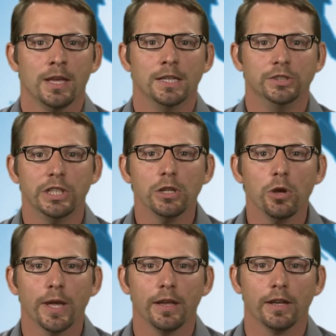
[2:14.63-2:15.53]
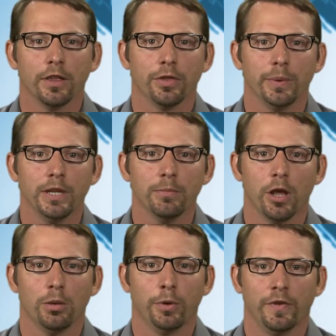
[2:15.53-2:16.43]
Geolocating a 3D
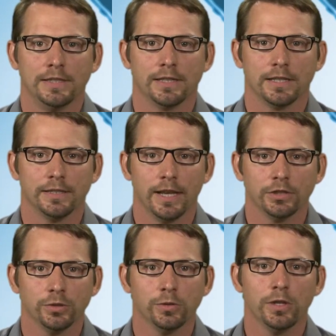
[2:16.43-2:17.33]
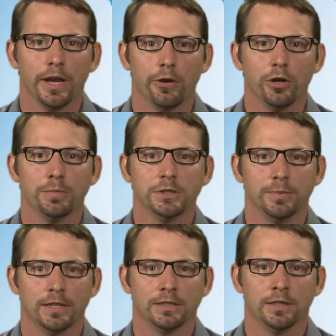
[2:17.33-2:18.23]
model provides a contextual aerial
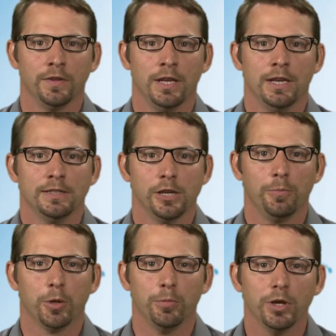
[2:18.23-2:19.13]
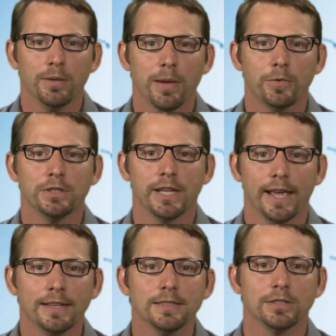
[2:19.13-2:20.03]
perspective to help community members
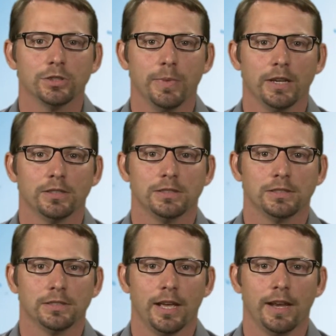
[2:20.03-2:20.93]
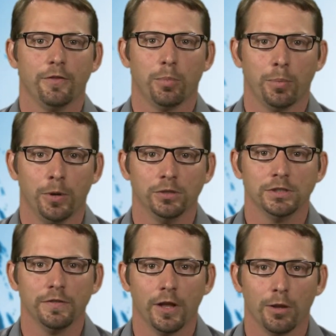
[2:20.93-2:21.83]
and decision makers decide if the proposed
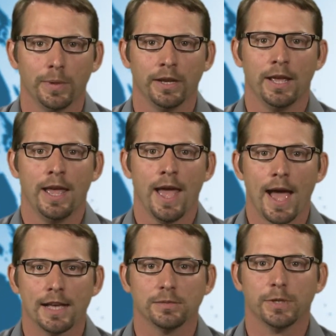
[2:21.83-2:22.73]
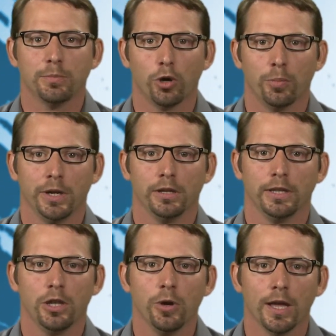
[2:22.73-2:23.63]
development has been appropriately
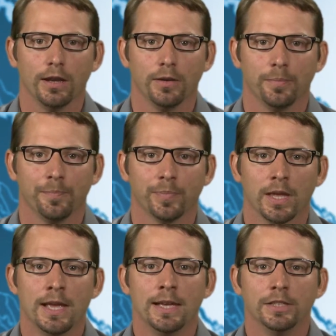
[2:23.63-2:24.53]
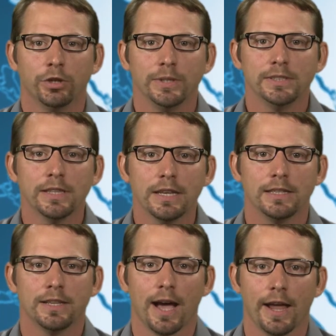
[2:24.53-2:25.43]
located, decreasing the need
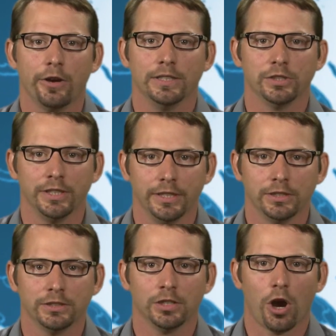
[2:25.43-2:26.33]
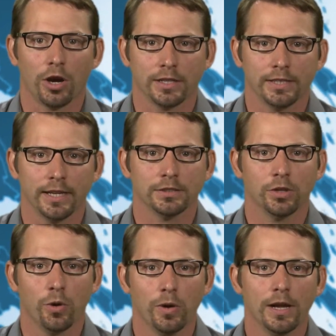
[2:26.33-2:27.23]
to hire engineers, architects,
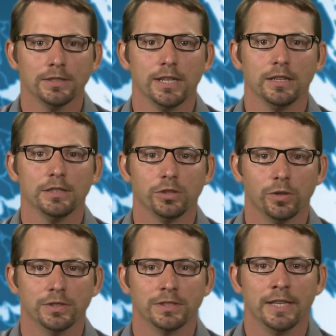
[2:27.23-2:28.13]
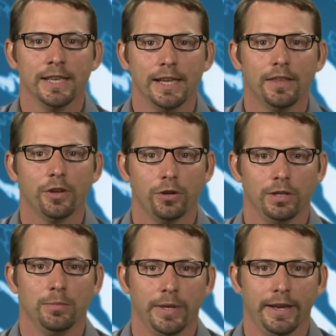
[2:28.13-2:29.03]
or outside consultants in the
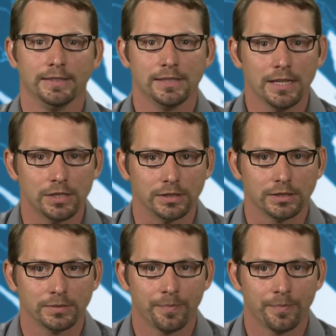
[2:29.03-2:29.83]
early planning stages.